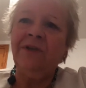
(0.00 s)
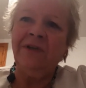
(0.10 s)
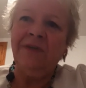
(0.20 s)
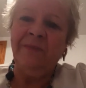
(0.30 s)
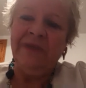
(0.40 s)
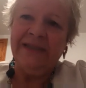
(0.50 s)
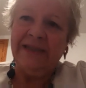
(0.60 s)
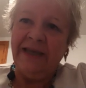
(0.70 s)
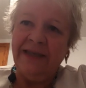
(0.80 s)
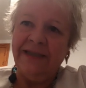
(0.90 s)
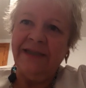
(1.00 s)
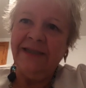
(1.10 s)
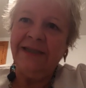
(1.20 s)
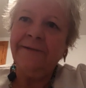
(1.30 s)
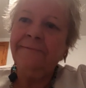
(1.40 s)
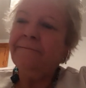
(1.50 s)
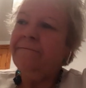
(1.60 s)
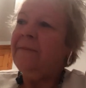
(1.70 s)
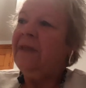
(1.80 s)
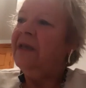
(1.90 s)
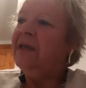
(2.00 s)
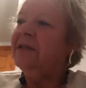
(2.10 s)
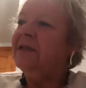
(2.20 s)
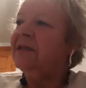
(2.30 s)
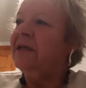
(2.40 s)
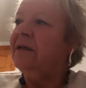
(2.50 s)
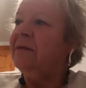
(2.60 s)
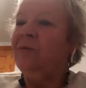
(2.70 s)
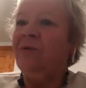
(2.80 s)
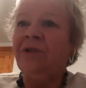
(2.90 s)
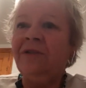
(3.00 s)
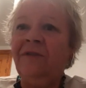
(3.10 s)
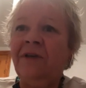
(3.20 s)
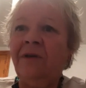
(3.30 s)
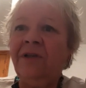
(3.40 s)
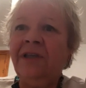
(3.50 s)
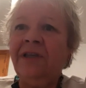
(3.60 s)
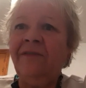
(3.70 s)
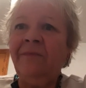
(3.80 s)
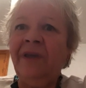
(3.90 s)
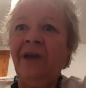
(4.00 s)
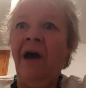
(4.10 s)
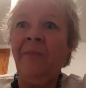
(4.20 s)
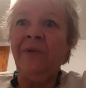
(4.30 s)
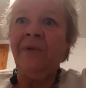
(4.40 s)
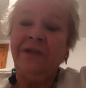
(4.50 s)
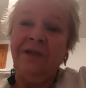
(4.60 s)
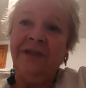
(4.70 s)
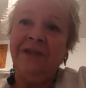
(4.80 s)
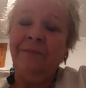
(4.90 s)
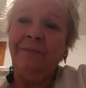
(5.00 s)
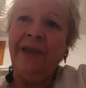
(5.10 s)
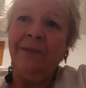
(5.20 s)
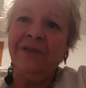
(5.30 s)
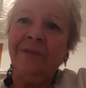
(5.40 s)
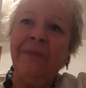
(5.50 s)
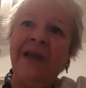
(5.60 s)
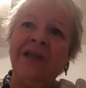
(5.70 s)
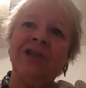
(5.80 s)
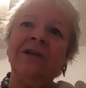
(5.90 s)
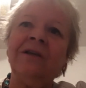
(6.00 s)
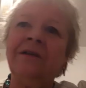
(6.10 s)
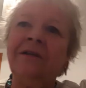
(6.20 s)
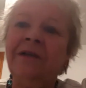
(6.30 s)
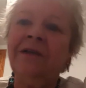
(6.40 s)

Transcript: going to be a scientist. It's important if you're going to even be a carpenter. You need to be able to measure and